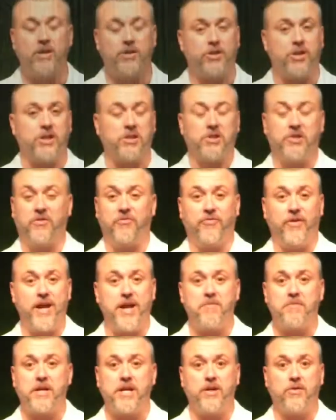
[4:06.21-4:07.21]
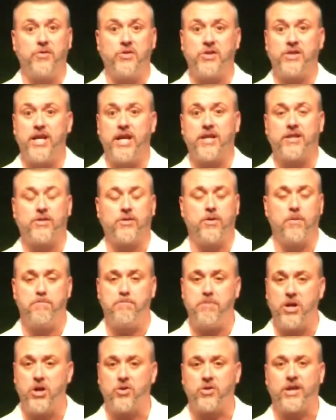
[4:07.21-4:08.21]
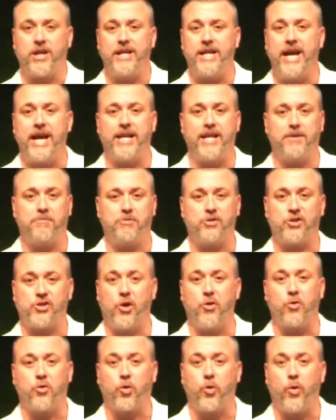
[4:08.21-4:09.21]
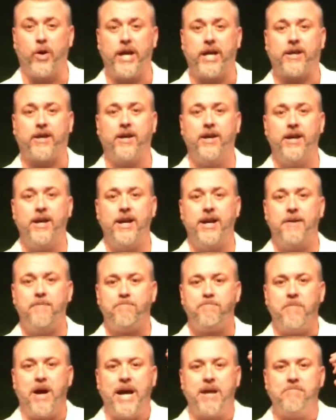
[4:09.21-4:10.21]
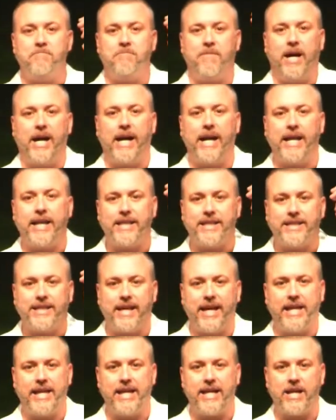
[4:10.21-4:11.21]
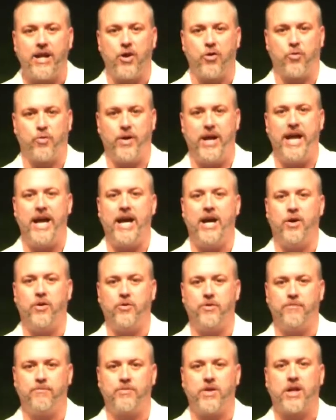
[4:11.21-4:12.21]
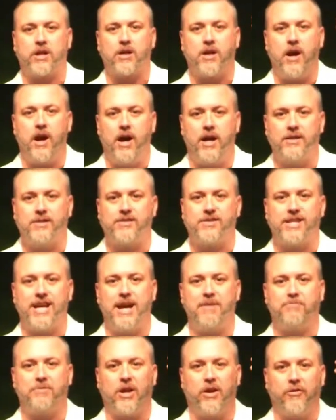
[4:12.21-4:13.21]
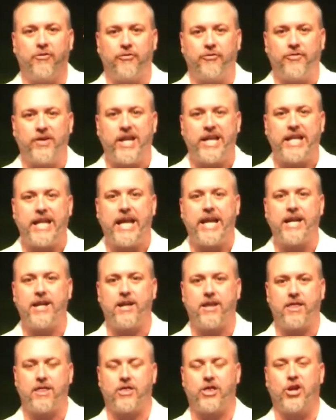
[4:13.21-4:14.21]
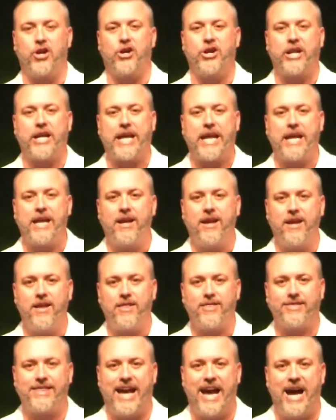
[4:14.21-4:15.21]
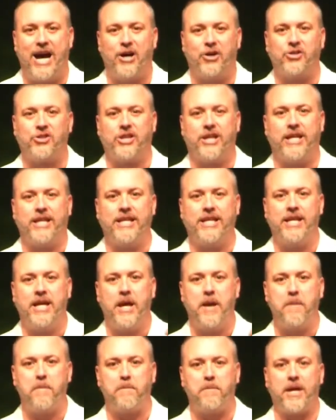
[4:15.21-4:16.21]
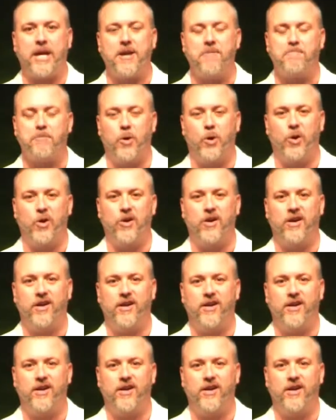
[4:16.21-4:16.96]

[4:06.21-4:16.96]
just a family of 6, the bill can add up so quick. My mind getting around the concept of feeding 30,000 people.